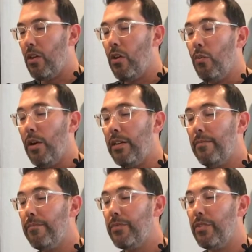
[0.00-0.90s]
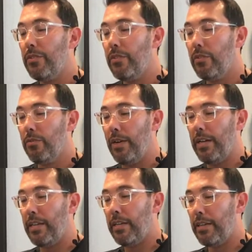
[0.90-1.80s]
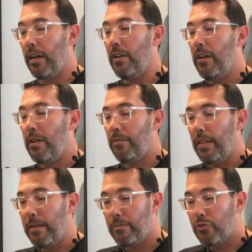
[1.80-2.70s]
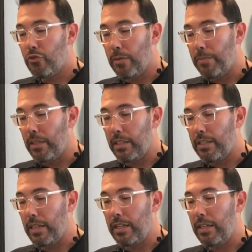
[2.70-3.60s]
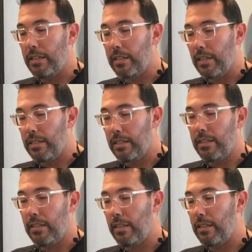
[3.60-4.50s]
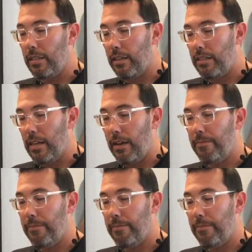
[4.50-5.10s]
1, 2, ready, go. Flam, triplet, da da da da da da da da.